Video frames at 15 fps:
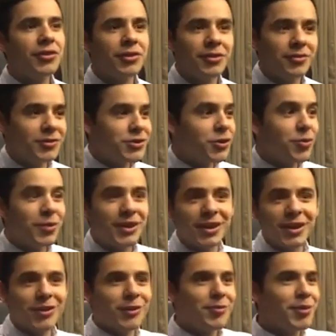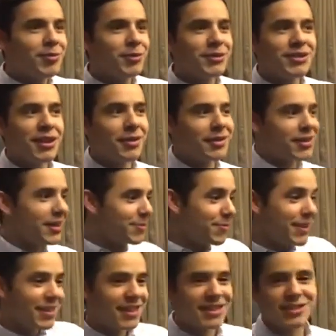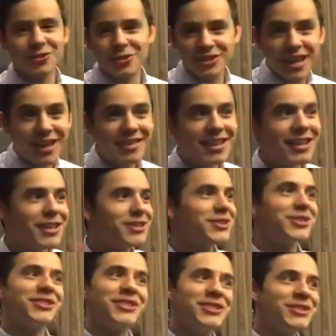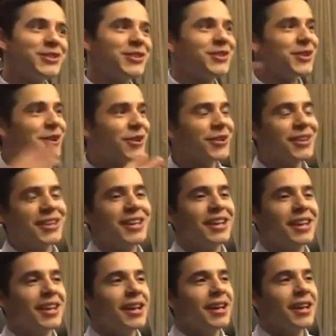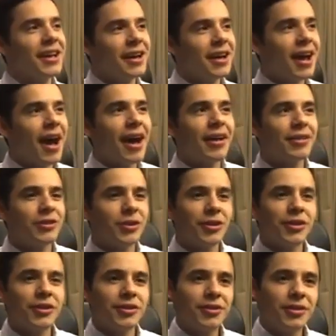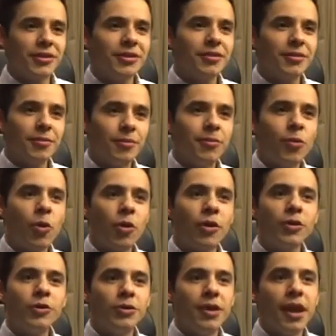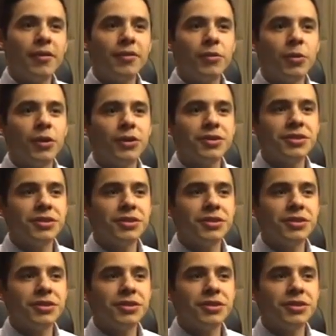After so many other people telling me, be this or say this or just, I learned more who David